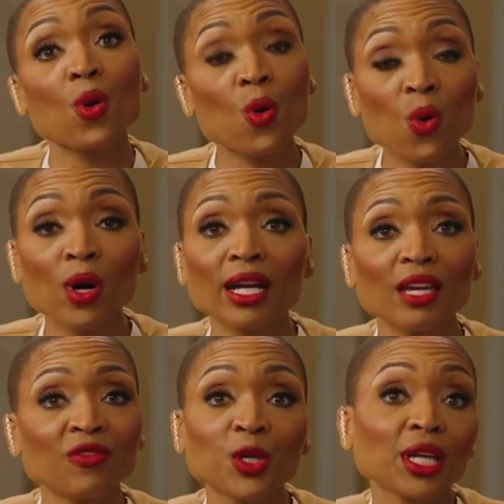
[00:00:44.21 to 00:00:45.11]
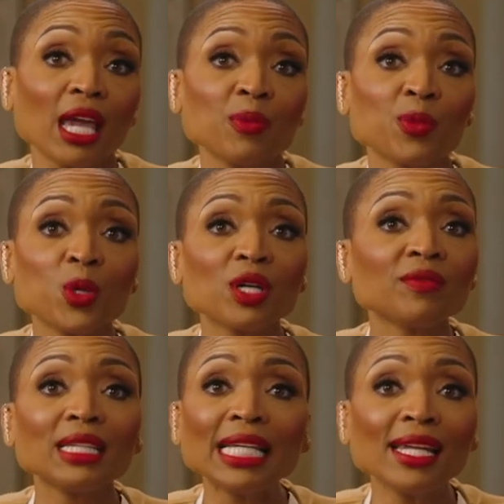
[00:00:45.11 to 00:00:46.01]
or if you're capable of
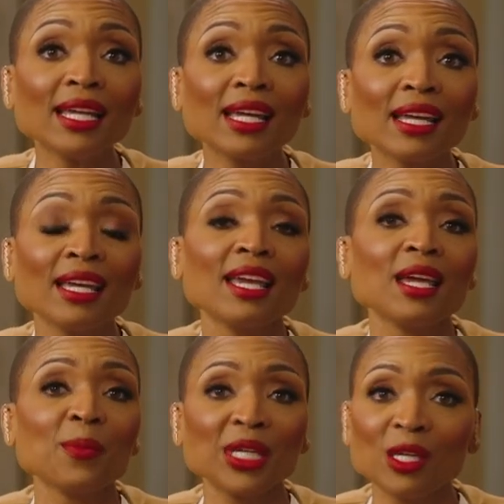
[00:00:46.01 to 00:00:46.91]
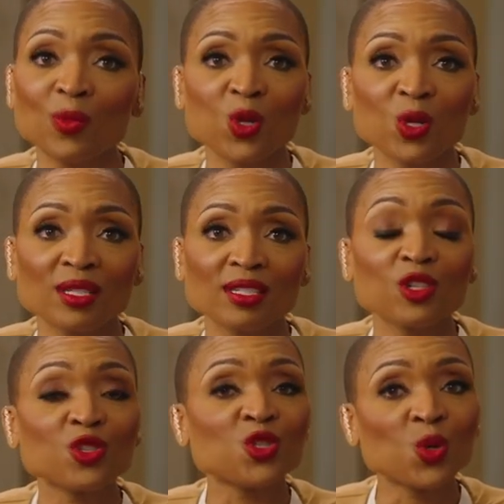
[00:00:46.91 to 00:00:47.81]
leading people
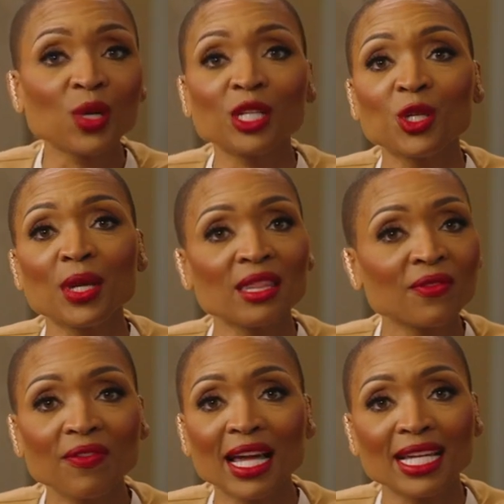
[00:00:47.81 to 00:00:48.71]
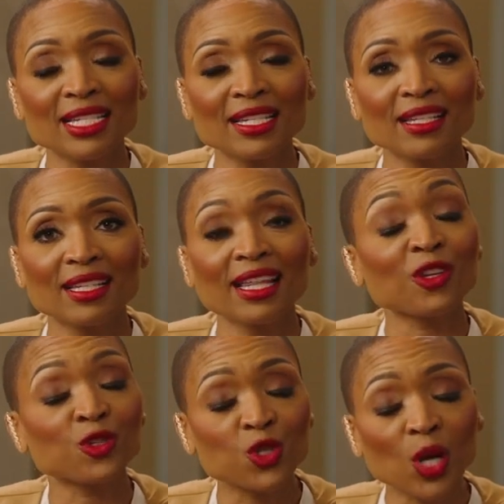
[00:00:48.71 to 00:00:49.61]
to join you in the fight that
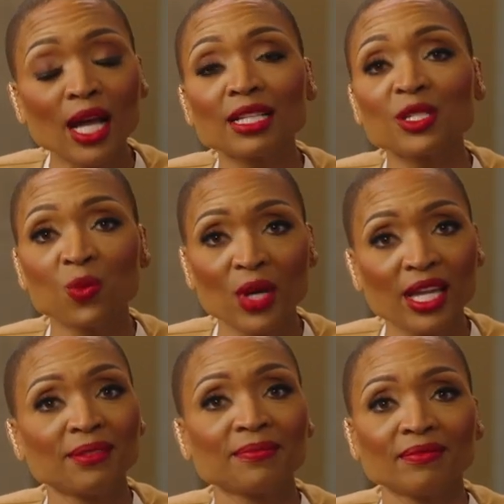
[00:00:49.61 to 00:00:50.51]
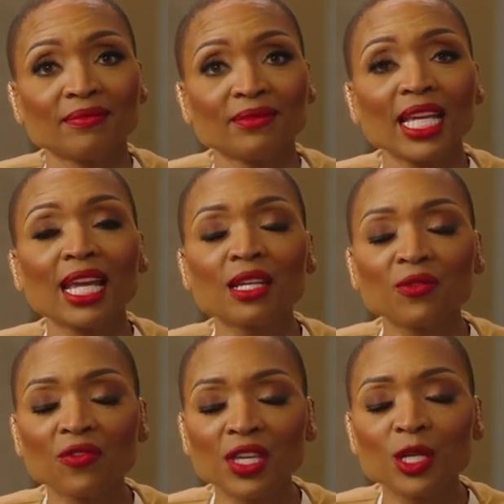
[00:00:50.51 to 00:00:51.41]
you're trying to win. It can
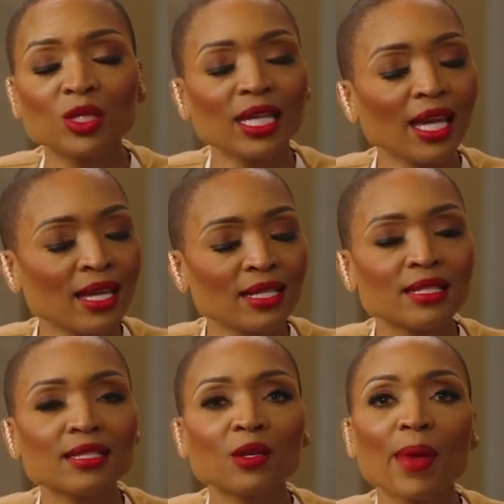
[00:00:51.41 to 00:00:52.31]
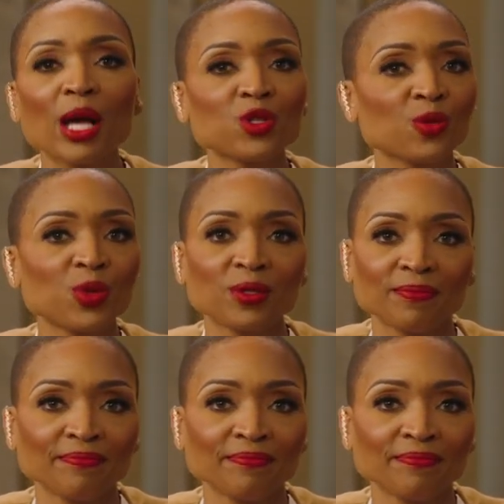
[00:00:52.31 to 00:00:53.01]
feel insurmountable.